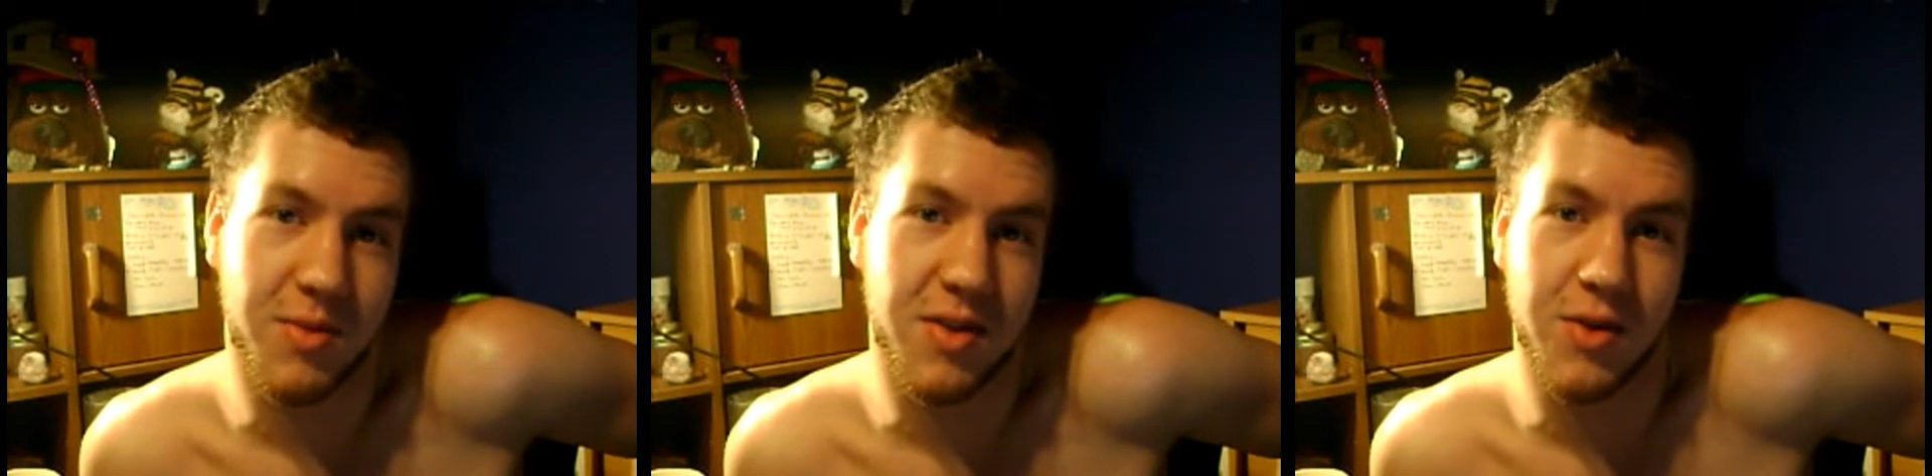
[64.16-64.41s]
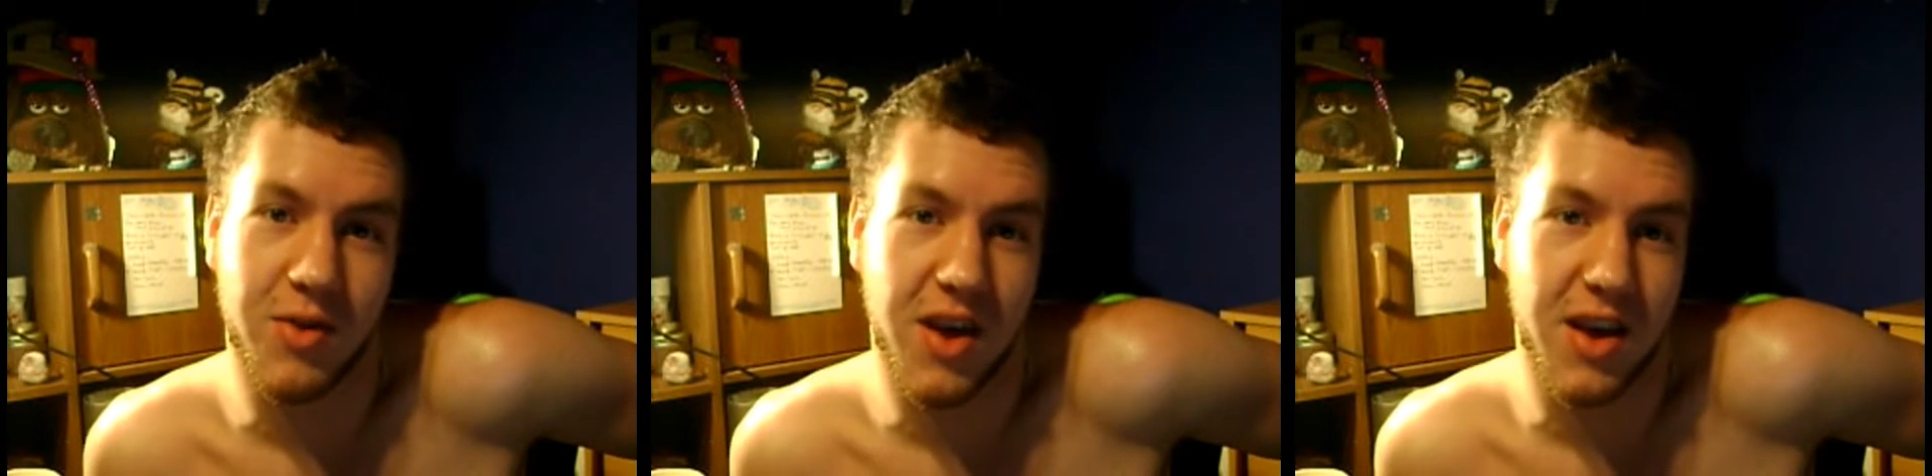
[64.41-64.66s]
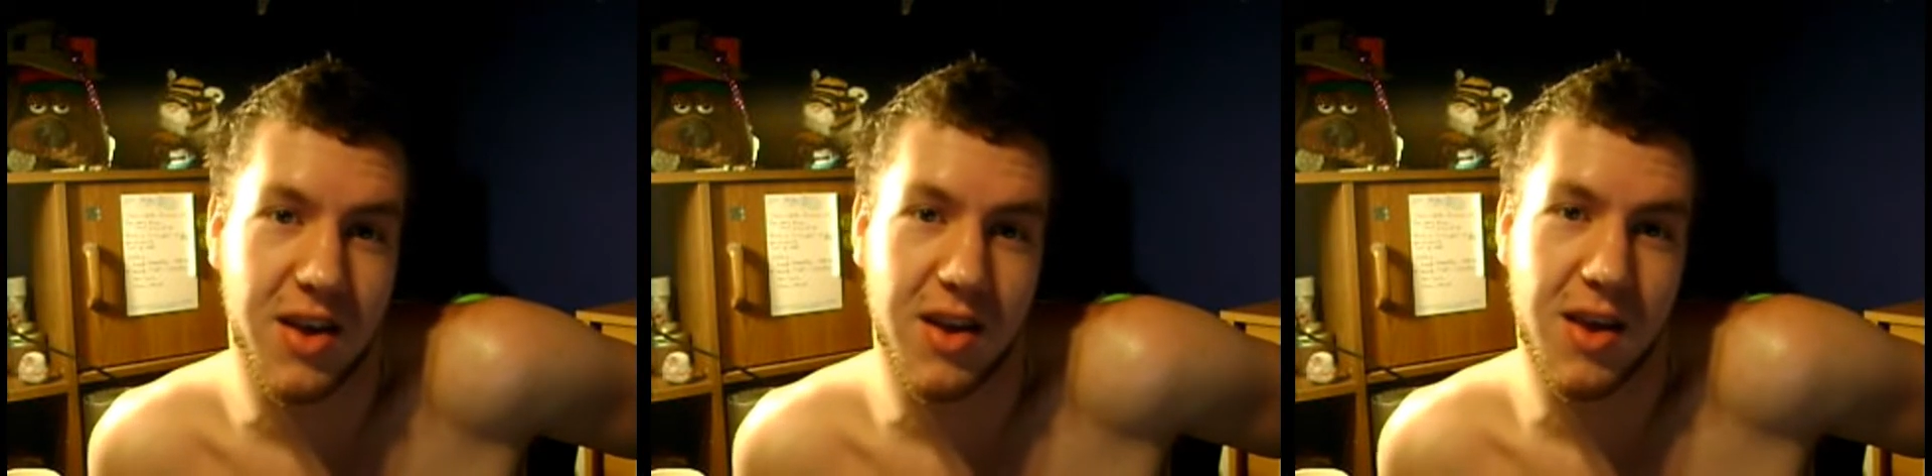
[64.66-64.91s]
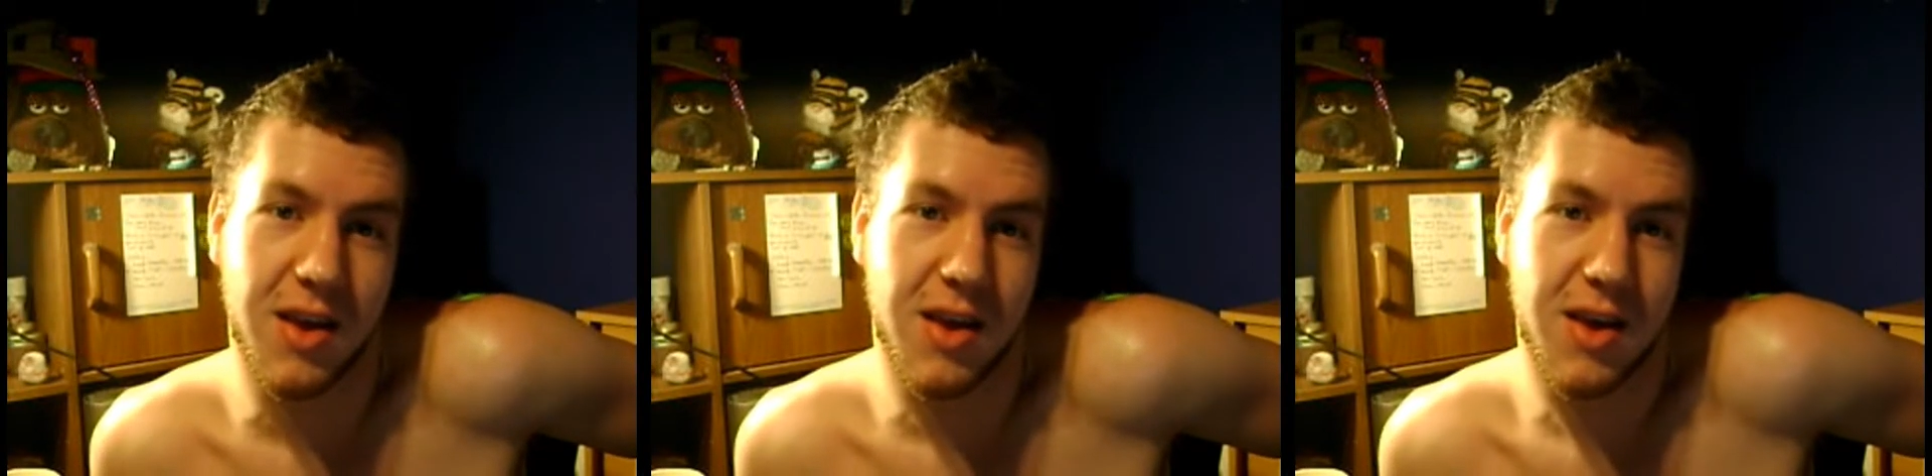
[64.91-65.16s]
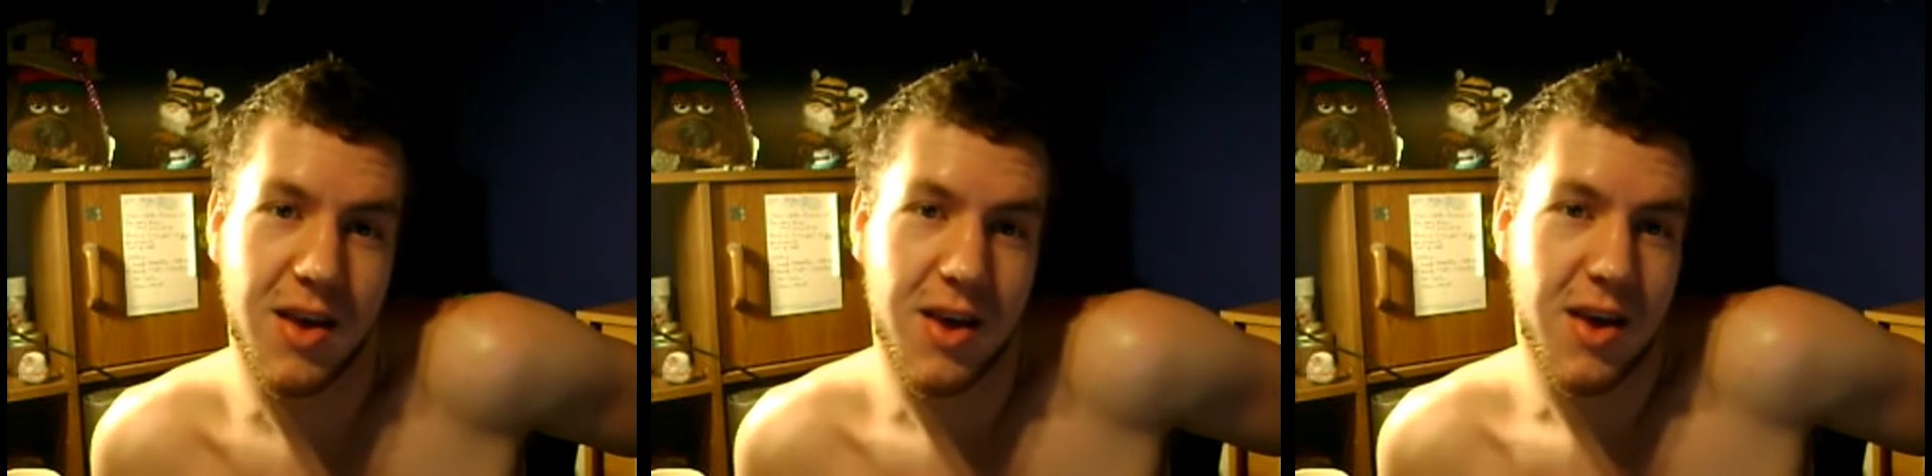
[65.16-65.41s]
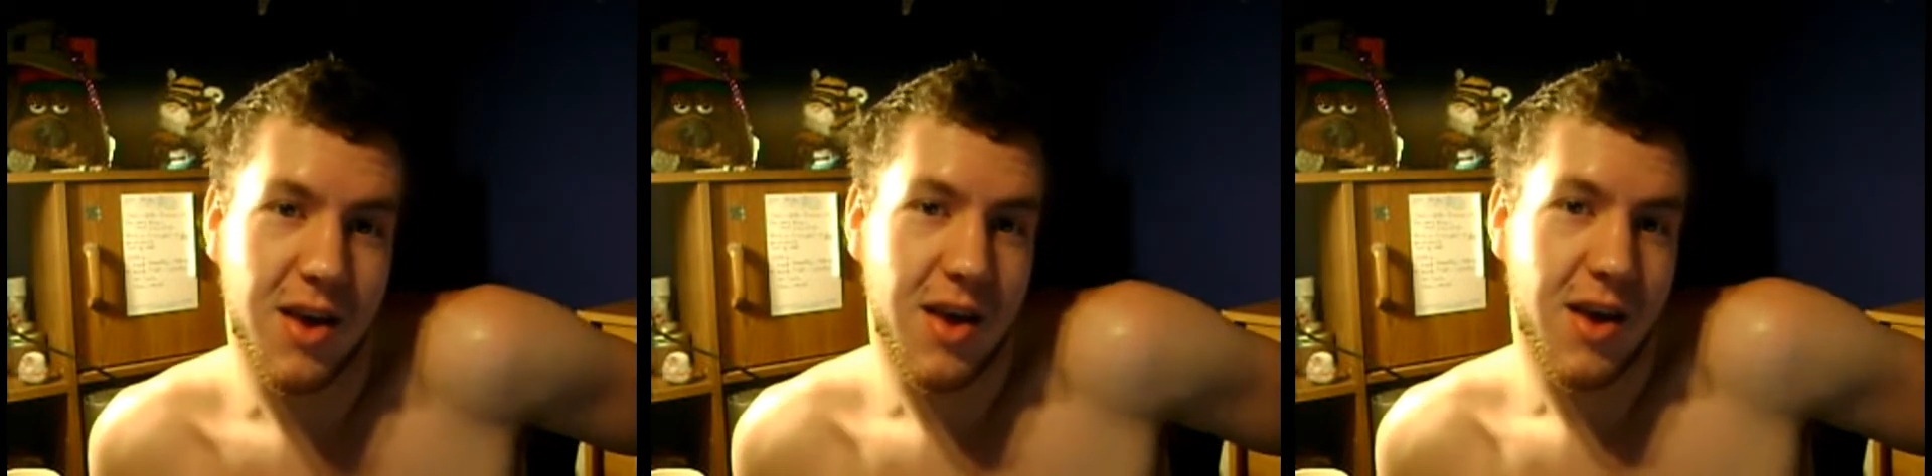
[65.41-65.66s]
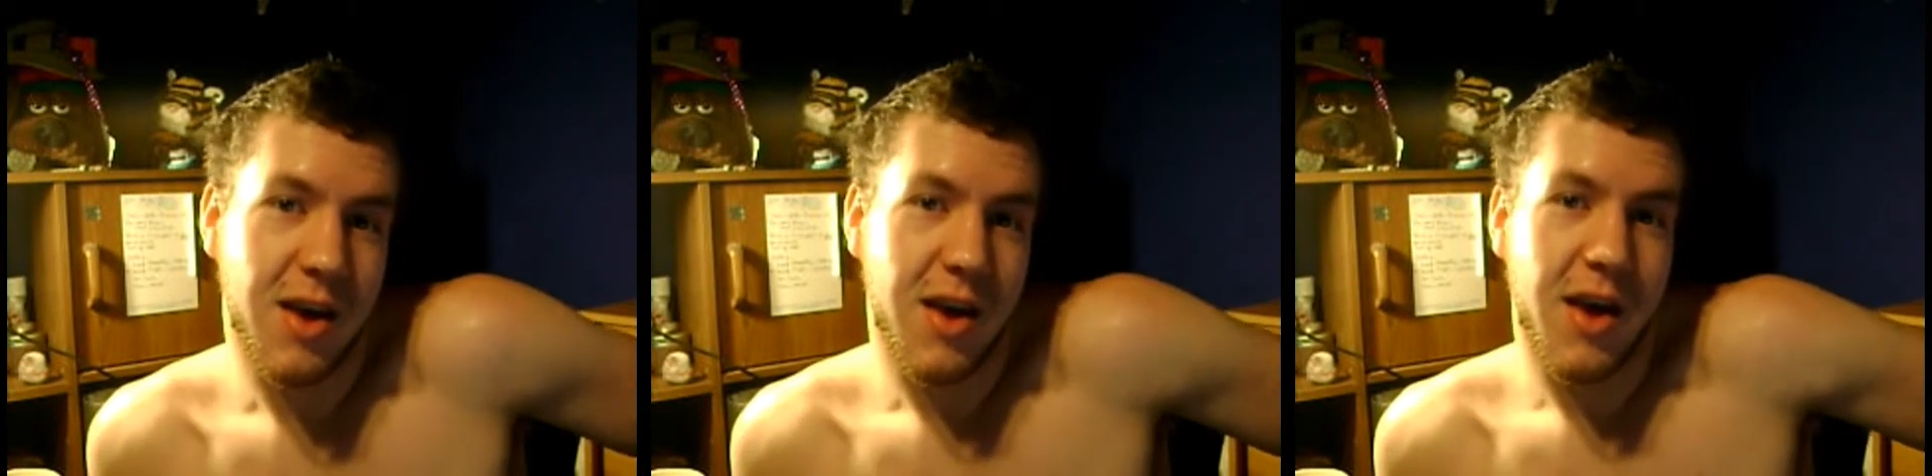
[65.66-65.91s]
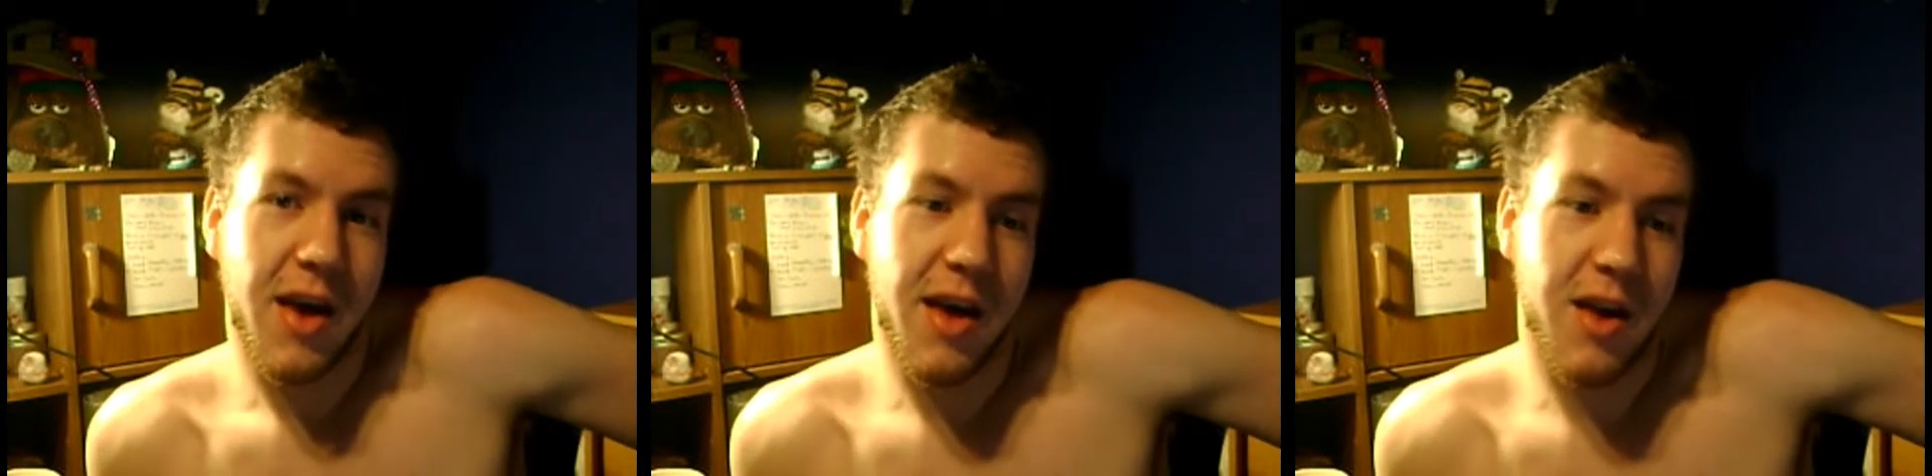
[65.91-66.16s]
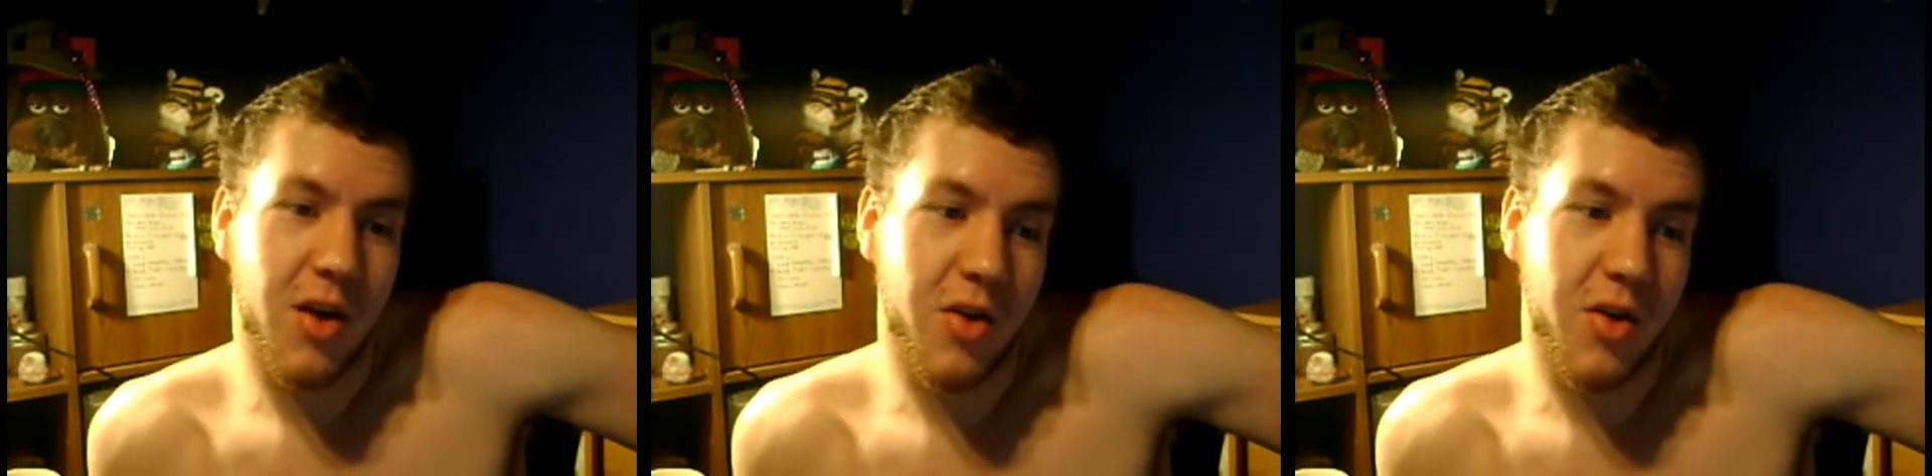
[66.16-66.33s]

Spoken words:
I'm still naked. And